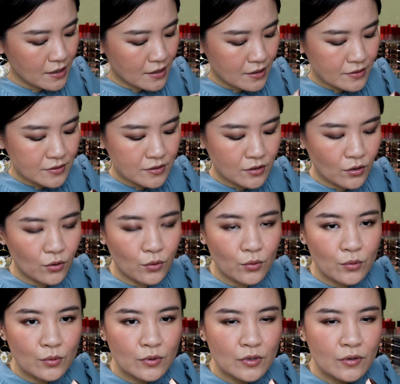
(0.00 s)

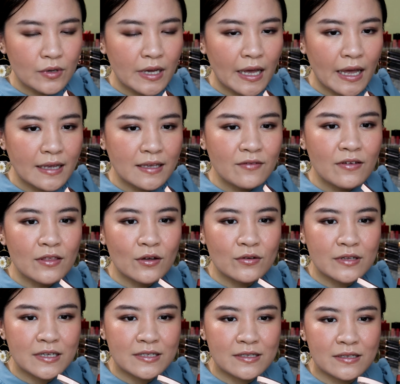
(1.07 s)
So you can, even though
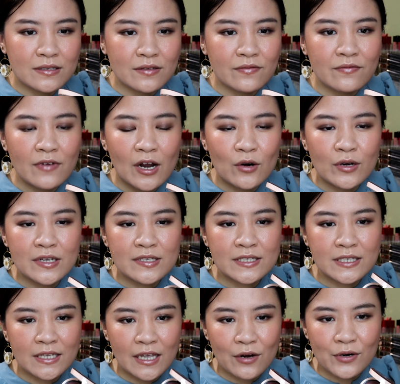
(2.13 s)
this is a very
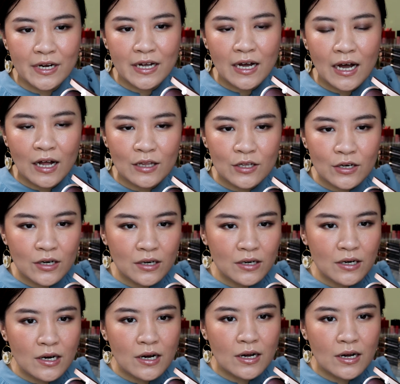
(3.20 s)
scary color,